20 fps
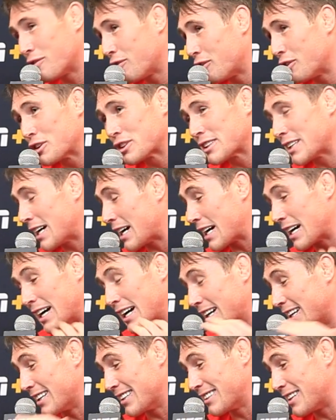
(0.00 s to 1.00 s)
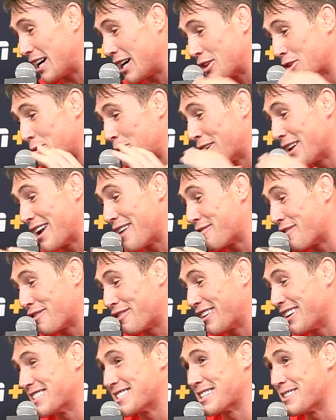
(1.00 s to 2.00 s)
Oh, fuck that guy. Well, I don't want to ever
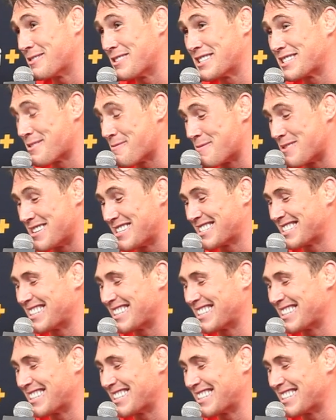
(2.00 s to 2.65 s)
fight him. He's a beast.